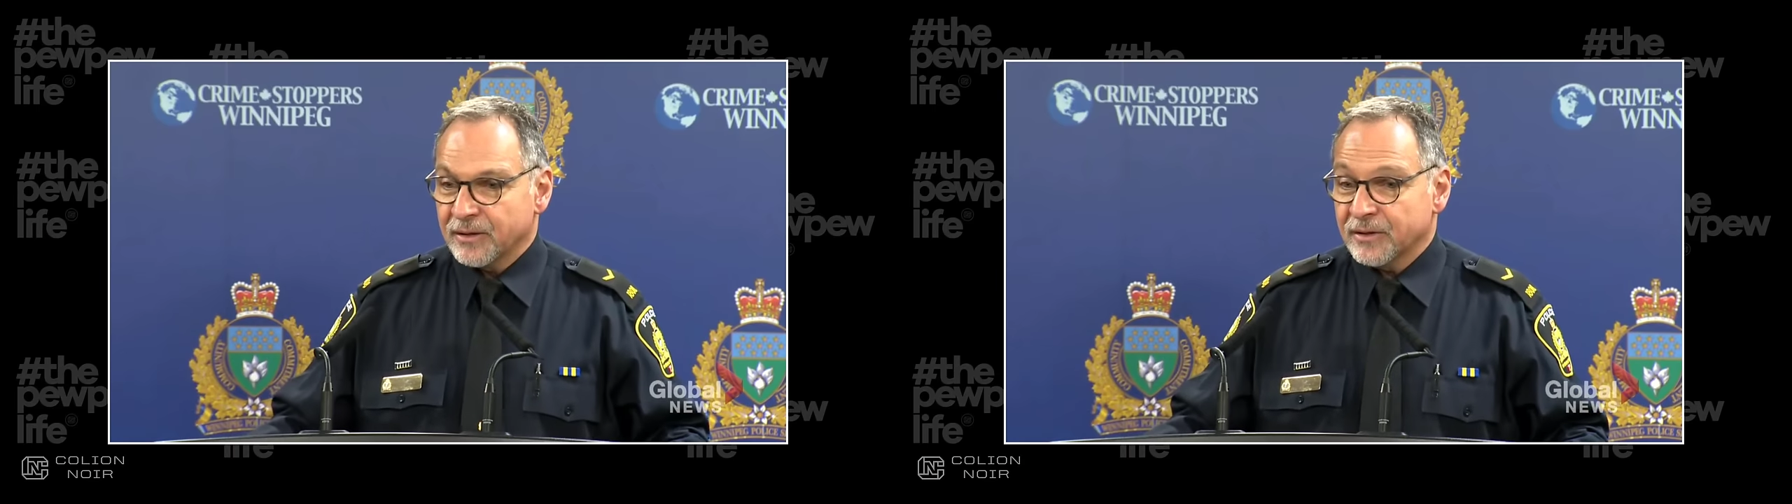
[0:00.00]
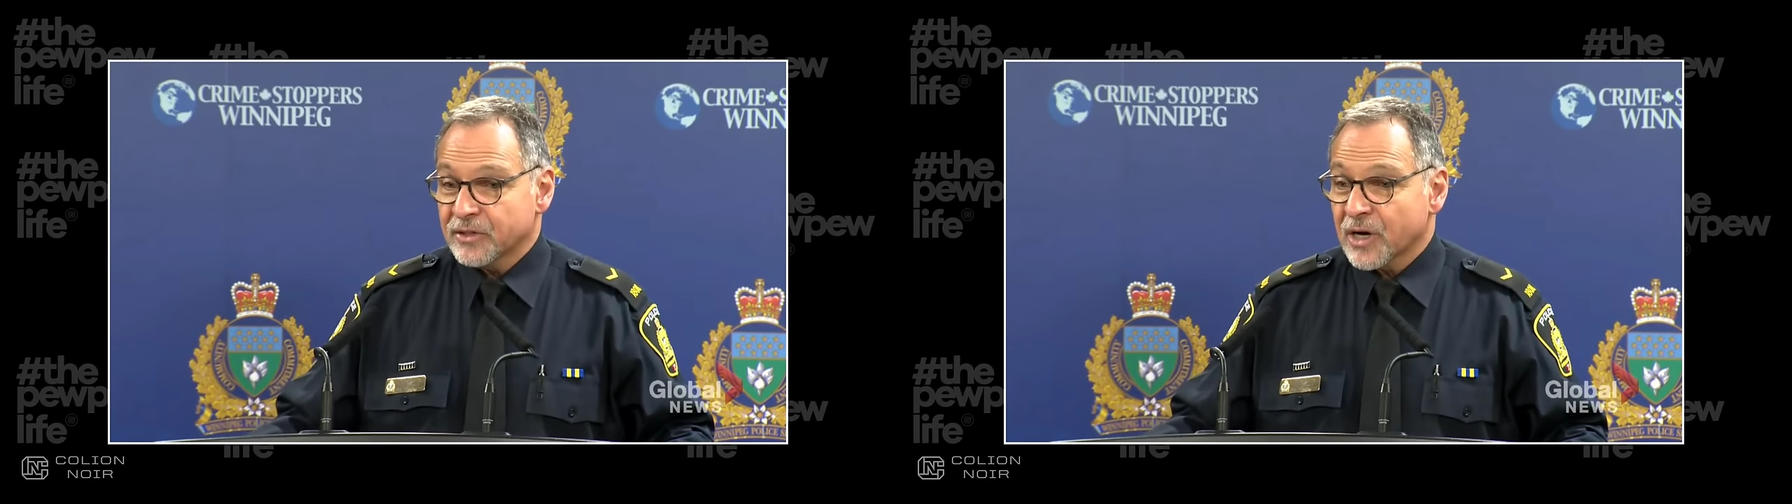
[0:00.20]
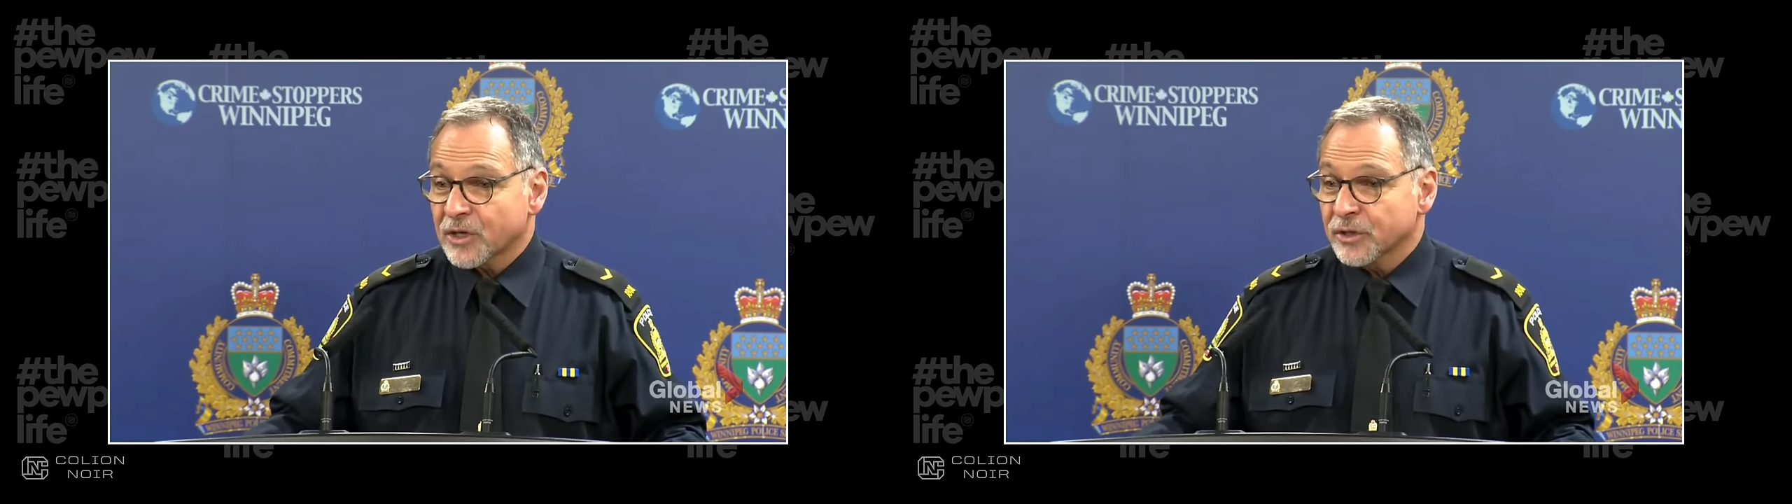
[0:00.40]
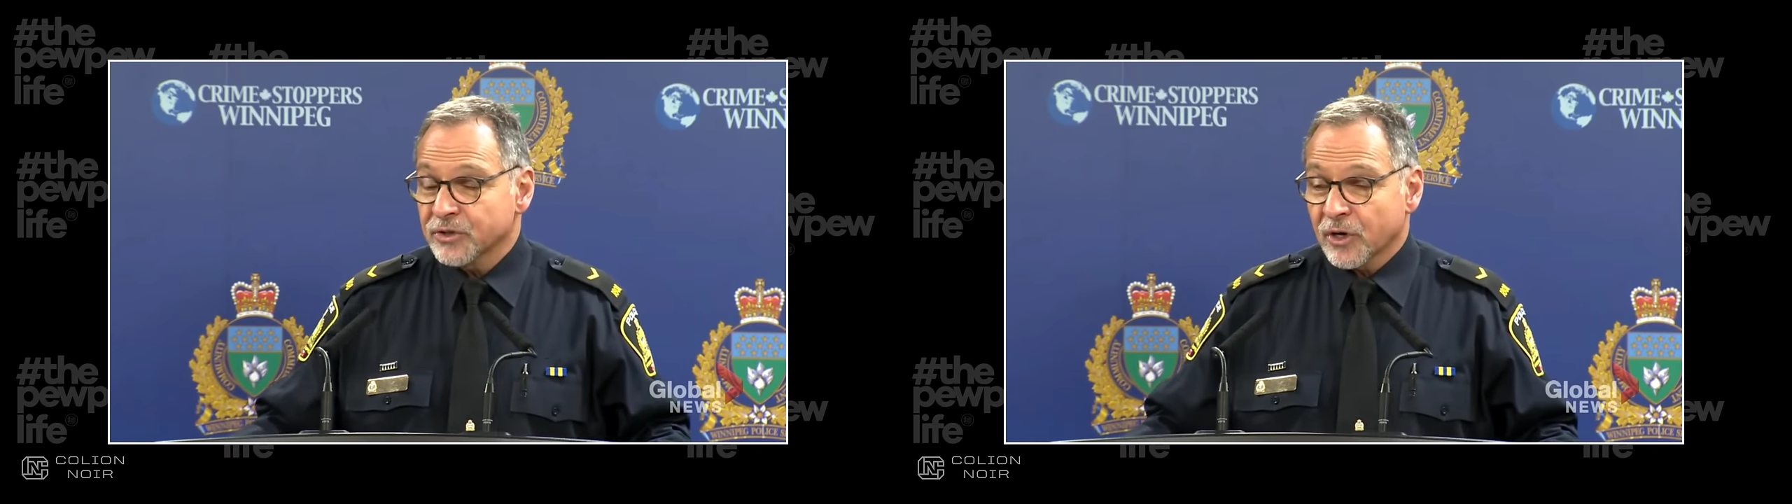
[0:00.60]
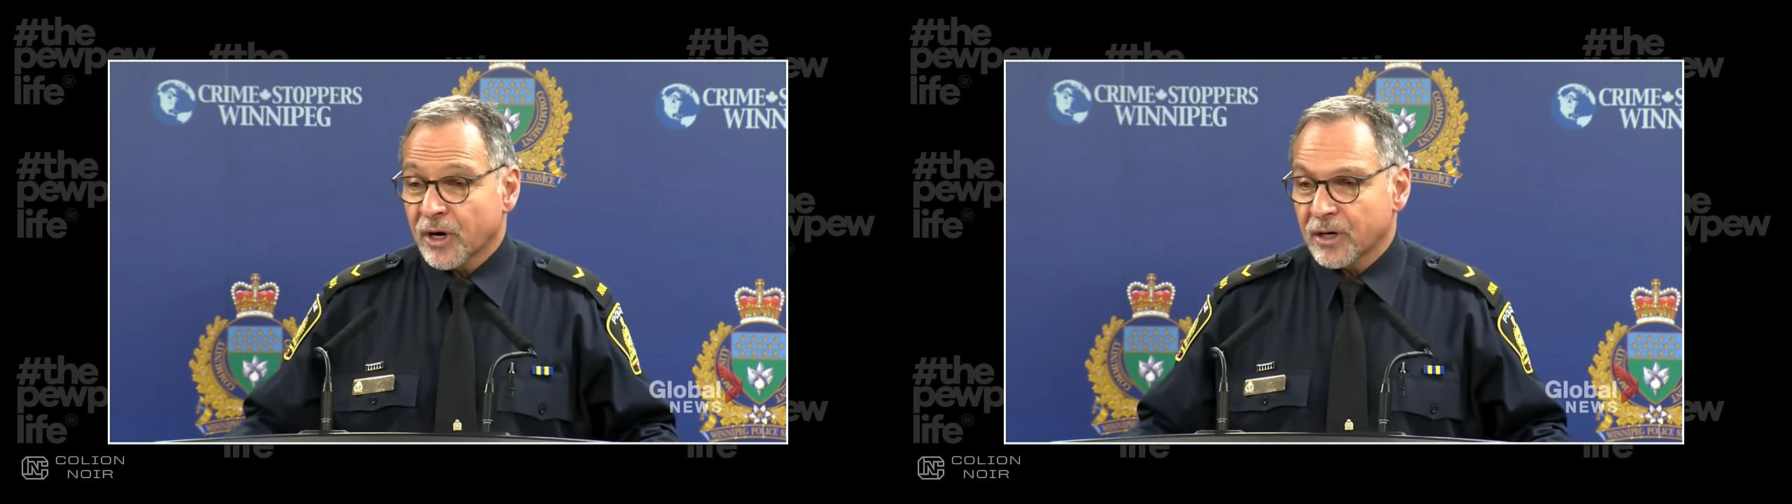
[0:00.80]
and the
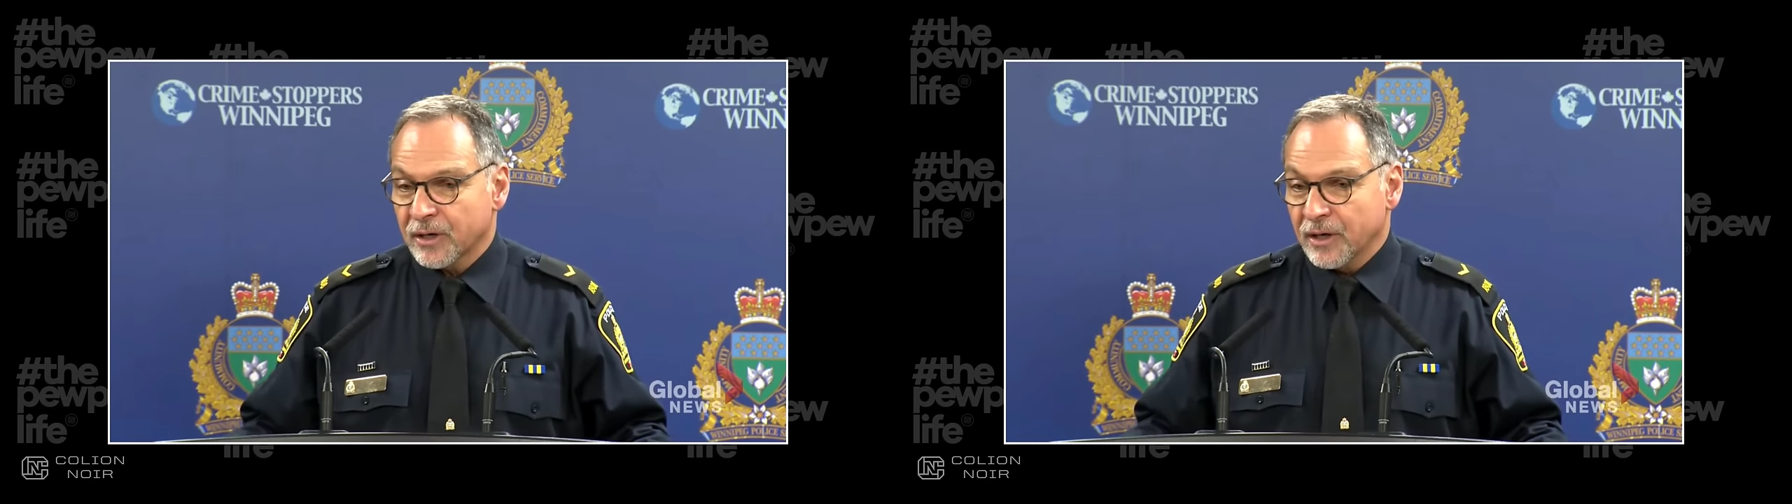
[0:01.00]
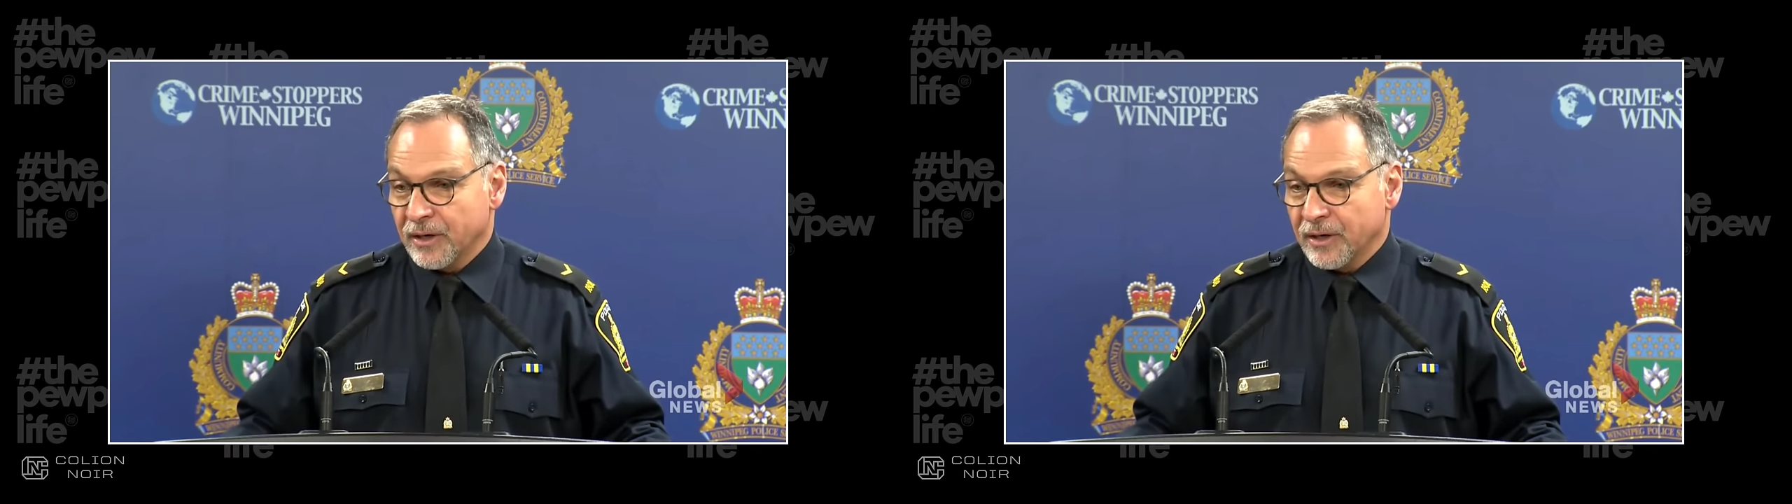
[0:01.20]
discussions are,